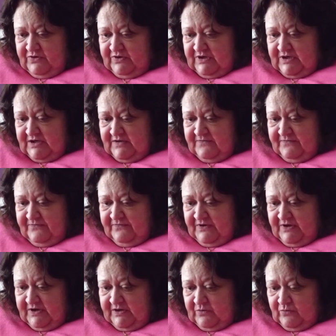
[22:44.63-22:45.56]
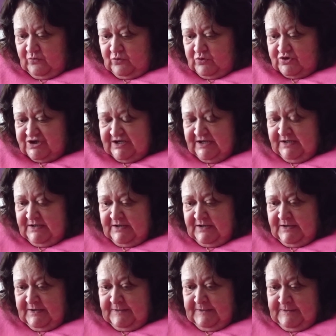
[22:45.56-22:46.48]
Air, fire, water.
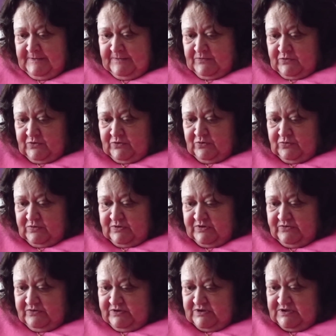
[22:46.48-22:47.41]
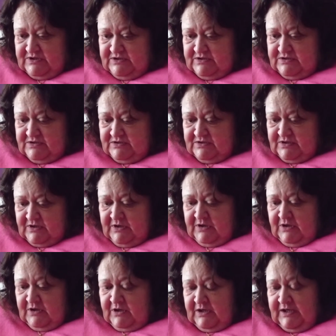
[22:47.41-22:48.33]
Aquarius.
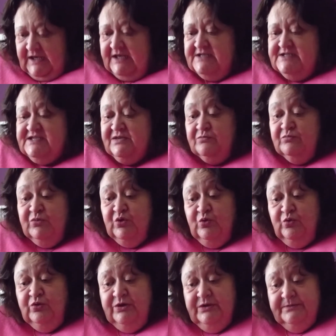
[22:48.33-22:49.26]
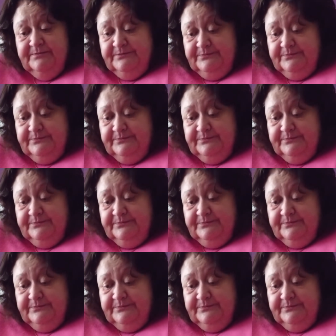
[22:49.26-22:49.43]
Here's the moon.